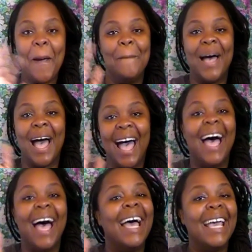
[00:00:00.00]

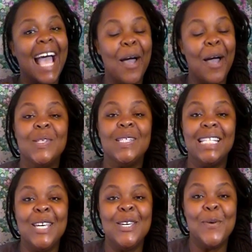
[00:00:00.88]
Bye. I will
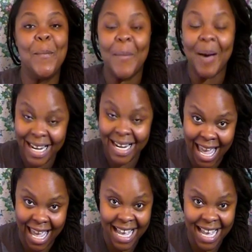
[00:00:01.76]
see you Monday.